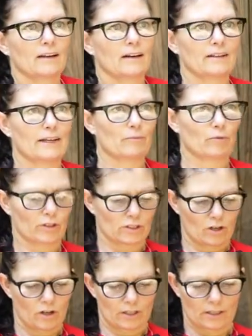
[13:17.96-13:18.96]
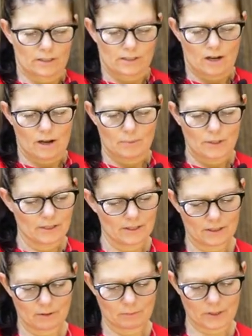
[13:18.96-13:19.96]
I'll aim for the target at the top,
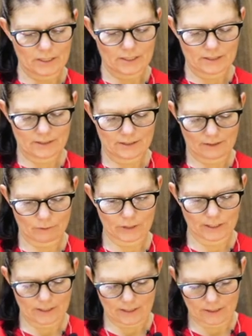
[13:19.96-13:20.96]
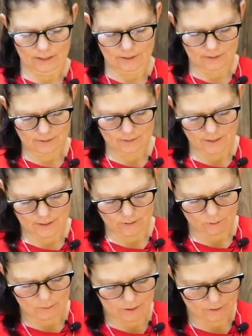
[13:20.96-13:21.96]
but I really think I
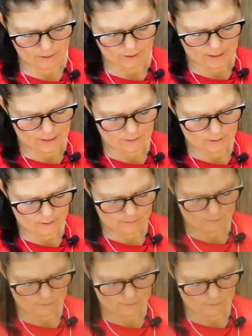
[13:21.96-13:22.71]
can do better than that.